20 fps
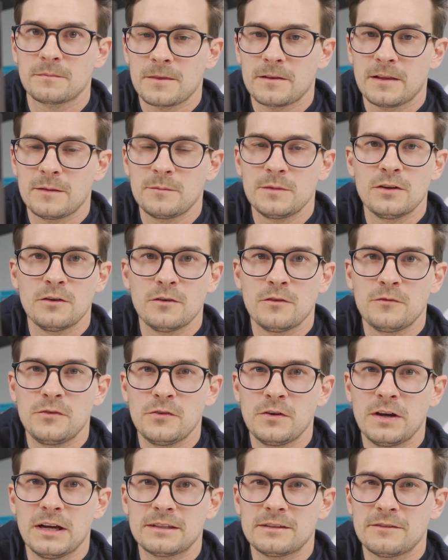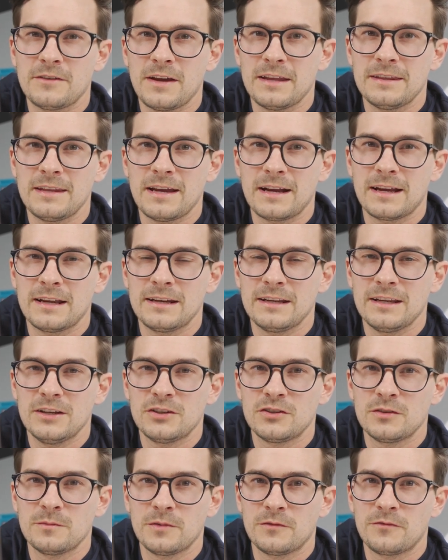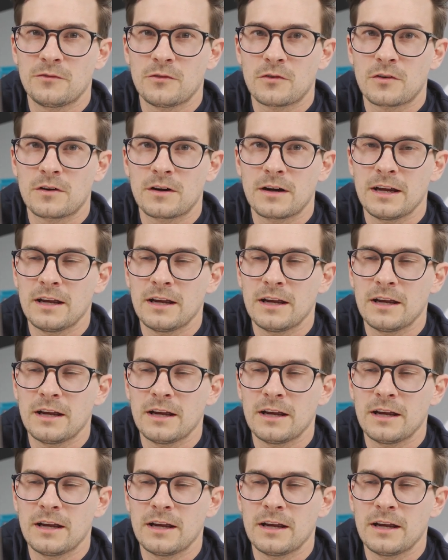Let me know if you guys have had that kind of issue before.